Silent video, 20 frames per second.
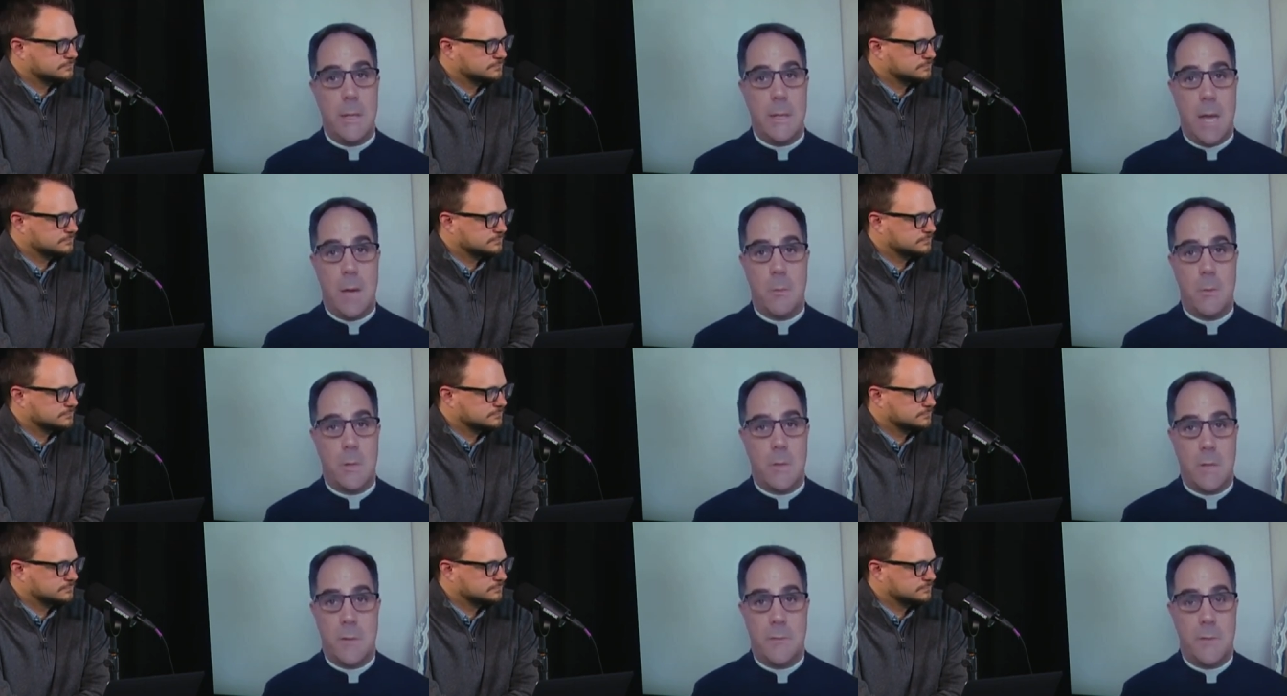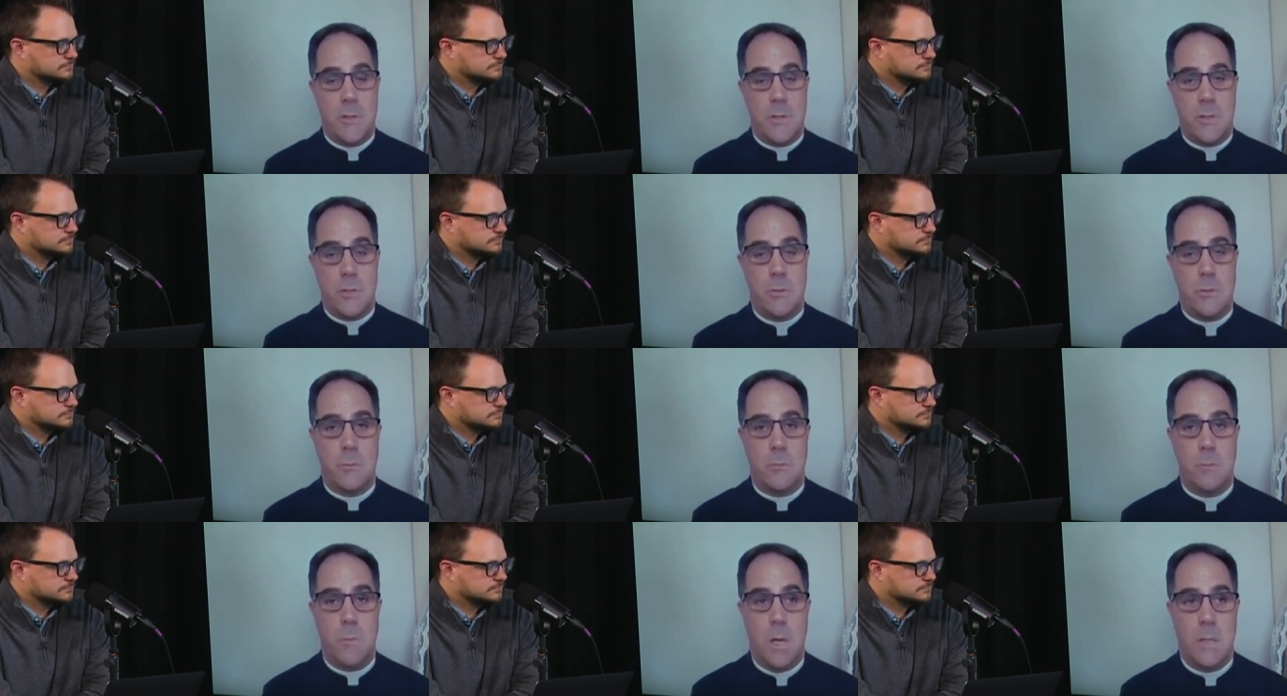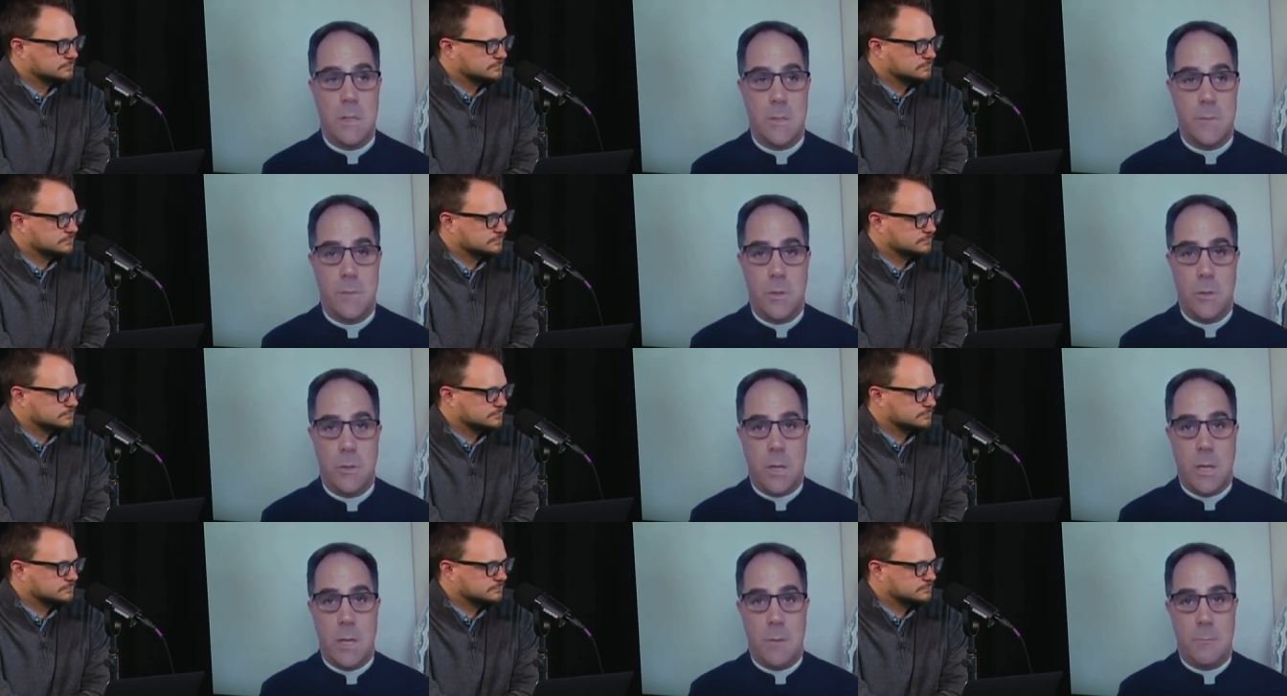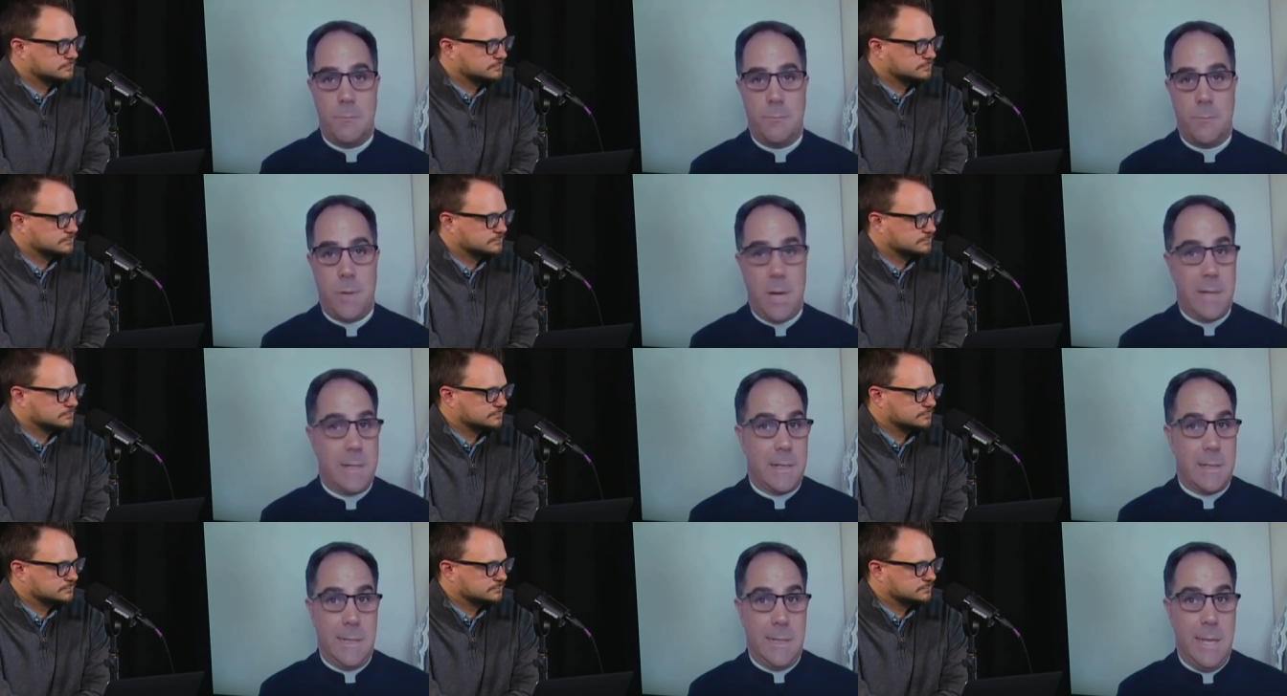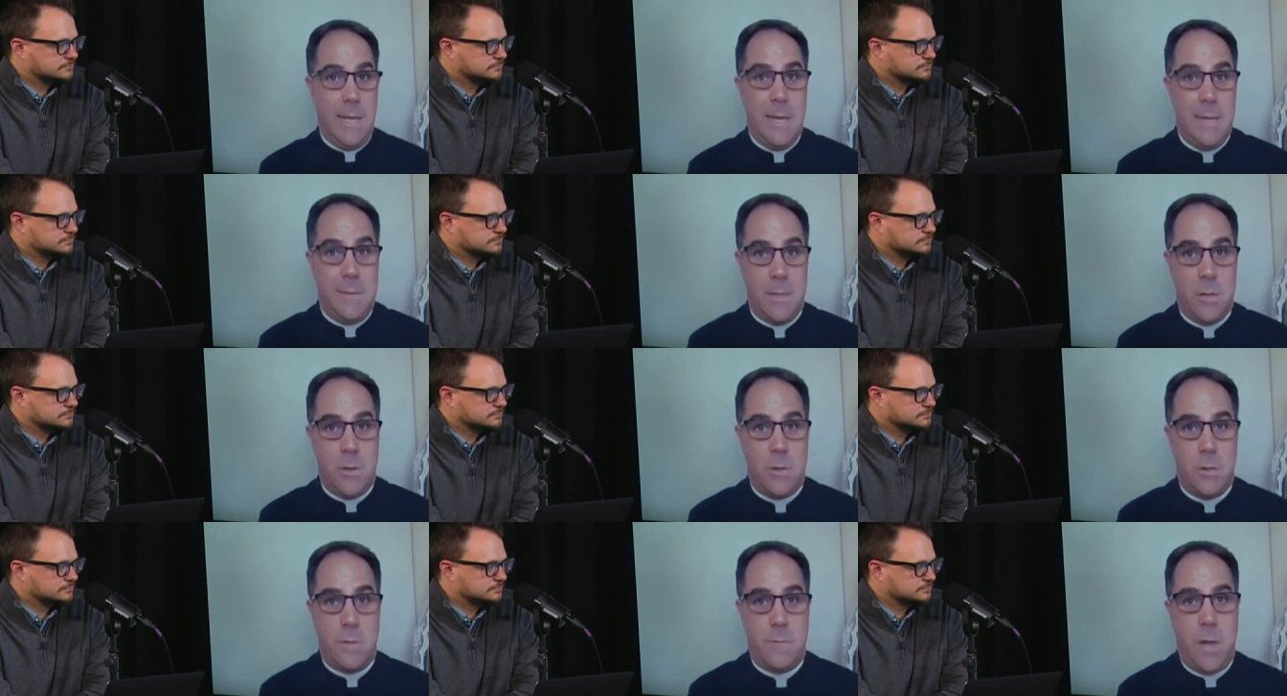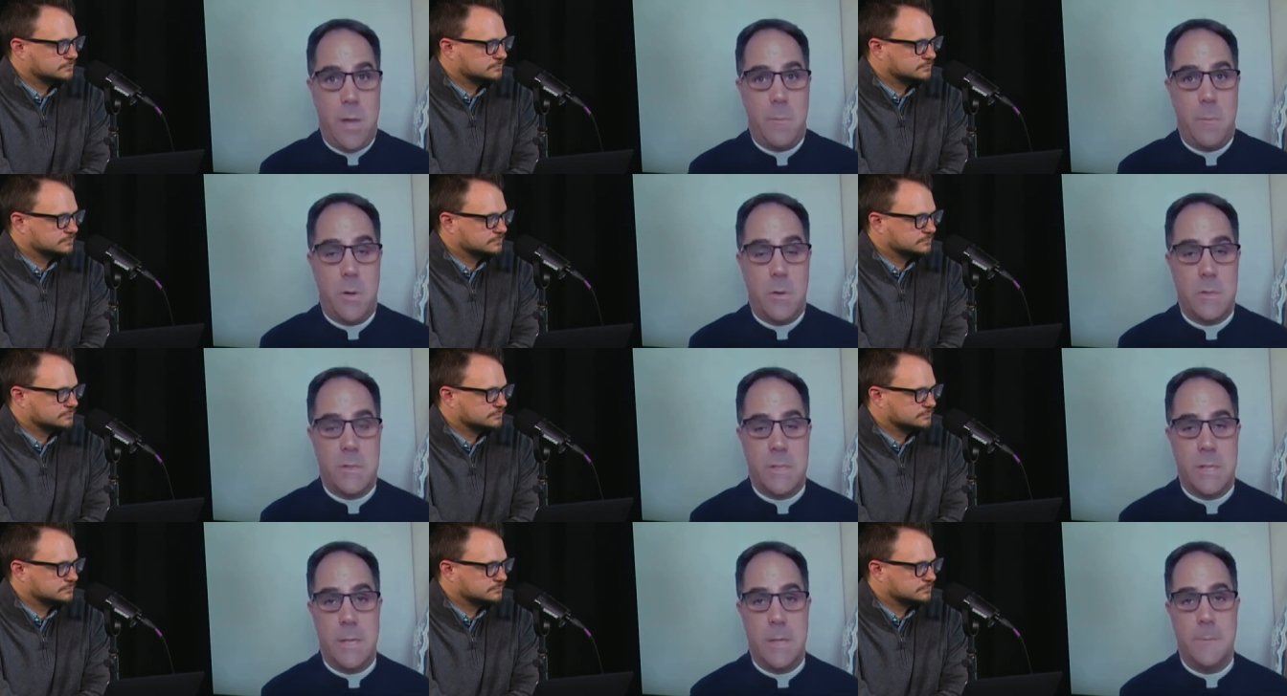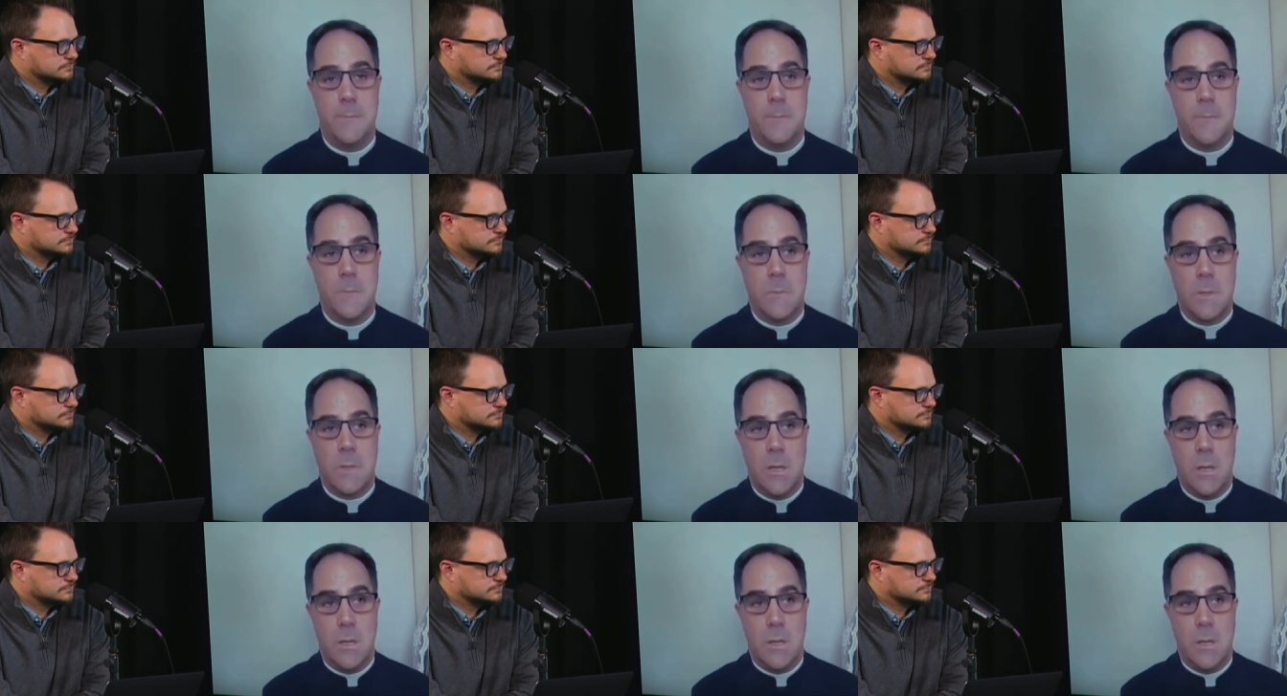Speaker 1: We're the official ones. If you look at practically anything on Divine Mercy, you'll